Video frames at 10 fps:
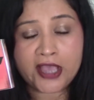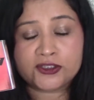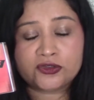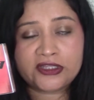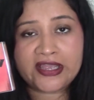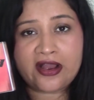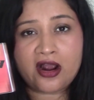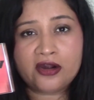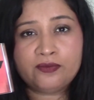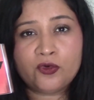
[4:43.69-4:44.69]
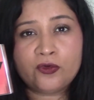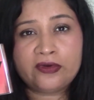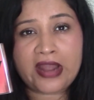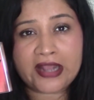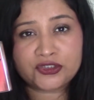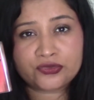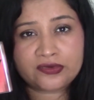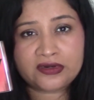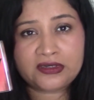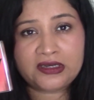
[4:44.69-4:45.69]
So they are more
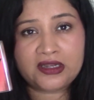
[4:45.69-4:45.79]
natural.